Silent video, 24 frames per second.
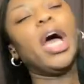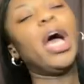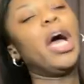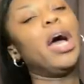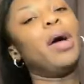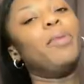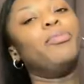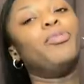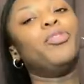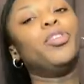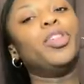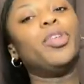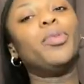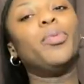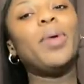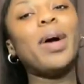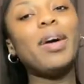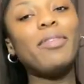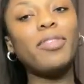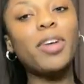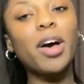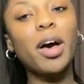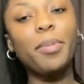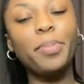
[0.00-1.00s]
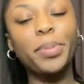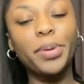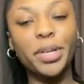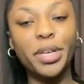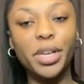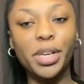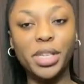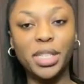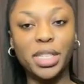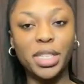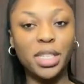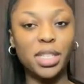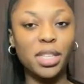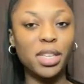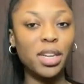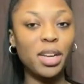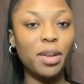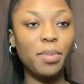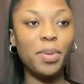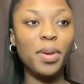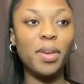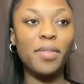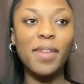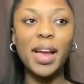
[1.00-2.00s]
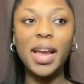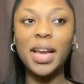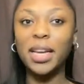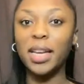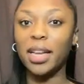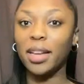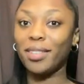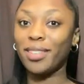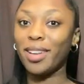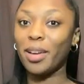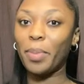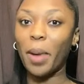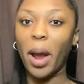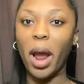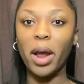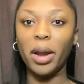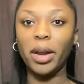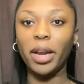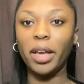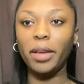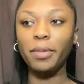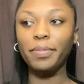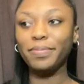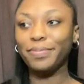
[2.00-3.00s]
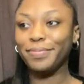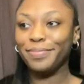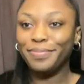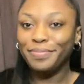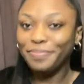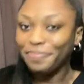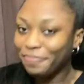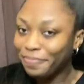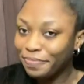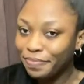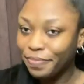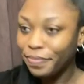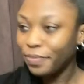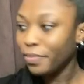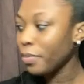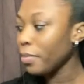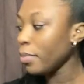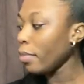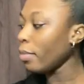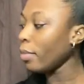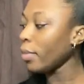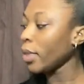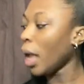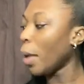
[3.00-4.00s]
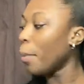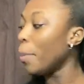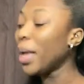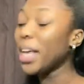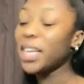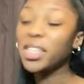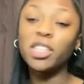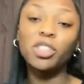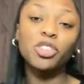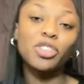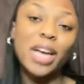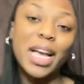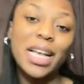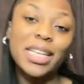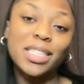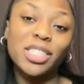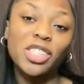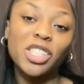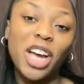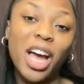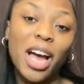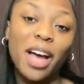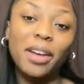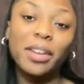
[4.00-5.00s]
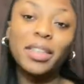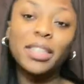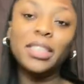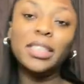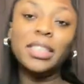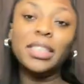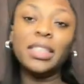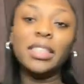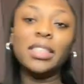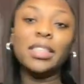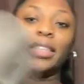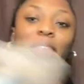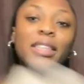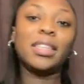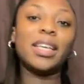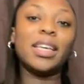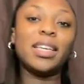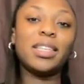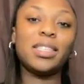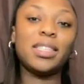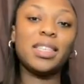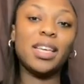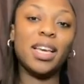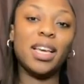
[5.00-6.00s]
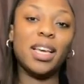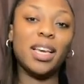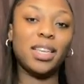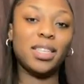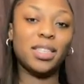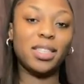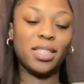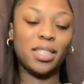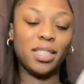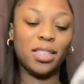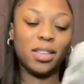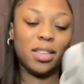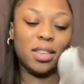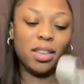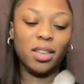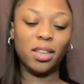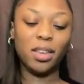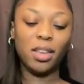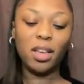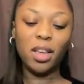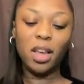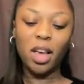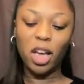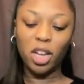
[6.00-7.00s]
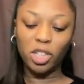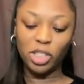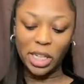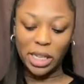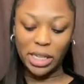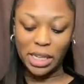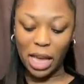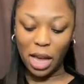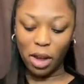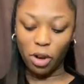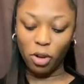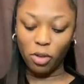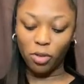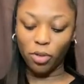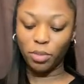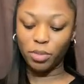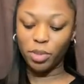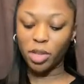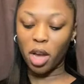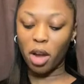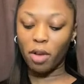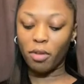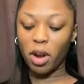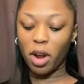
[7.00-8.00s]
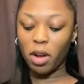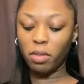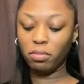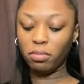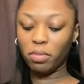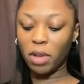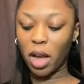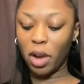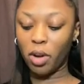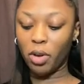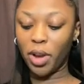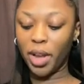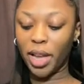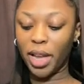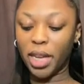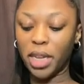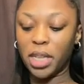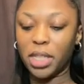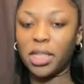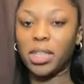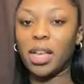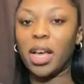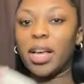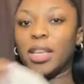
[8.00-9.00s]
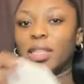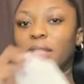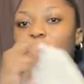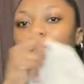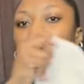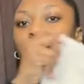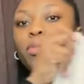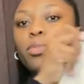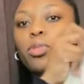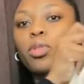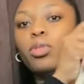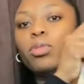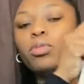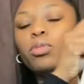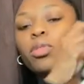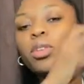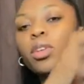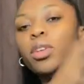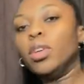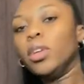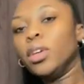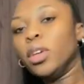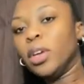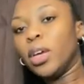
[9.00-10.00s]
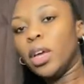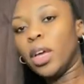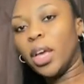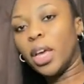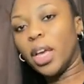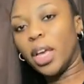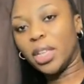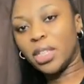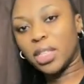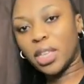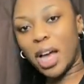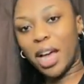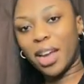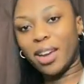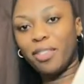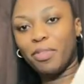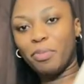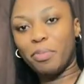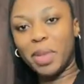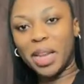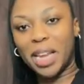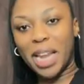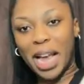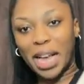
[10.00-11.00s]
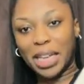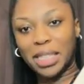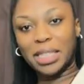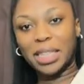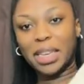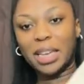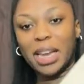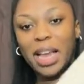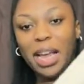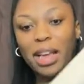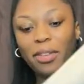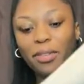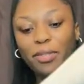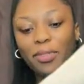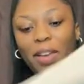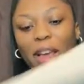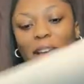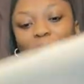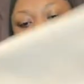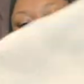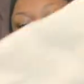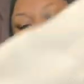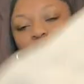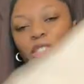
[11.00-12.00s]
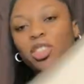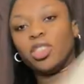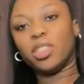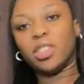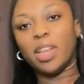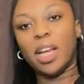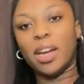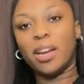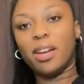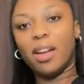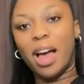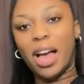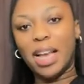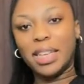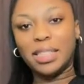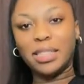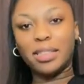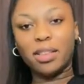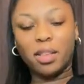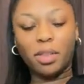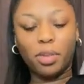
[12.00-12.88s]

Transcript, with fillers: um, for the weather because it's going to be raining apparently it's a dress, Sha. This is a dress that I got from Zara. I got it in a size small. It's kind of mid-axi length and it is just a nice,